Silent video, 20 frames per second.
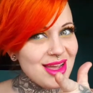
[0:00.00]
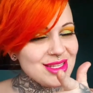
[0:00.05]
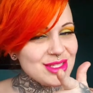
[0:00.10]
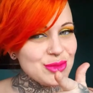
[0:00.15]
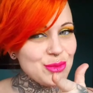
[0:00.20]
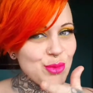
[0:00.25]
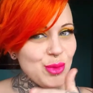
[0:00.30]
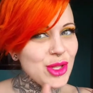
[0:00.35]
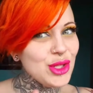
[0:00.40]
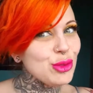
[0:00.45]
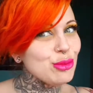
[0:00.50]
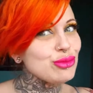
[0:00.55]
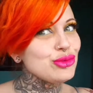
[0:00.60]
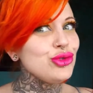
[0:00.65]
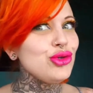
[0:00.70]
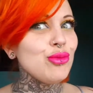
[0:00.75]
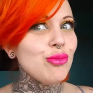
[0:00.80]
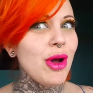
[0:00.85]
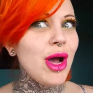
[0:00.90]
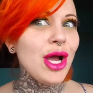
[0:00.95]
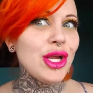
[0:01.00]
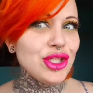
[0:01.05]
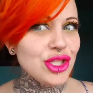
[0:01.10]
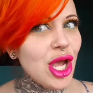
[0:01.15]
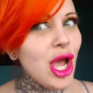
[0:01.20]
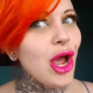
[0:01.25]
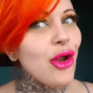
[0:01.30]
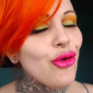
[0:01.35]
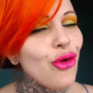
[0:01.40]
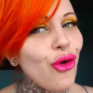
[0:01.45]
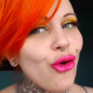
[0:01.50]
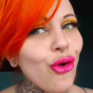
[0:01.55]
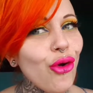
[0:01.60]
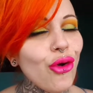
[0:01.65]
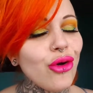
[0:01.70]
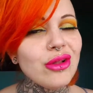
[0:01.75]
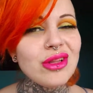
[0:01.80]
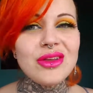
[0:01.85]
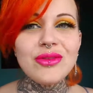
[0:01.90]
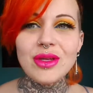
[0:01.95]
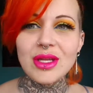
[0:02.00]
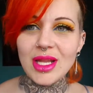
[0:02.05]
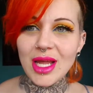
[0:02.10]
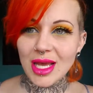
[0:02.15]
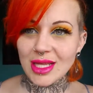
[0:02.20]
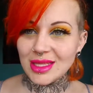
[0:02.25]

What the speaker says: Hi guys, and welcome to my channel.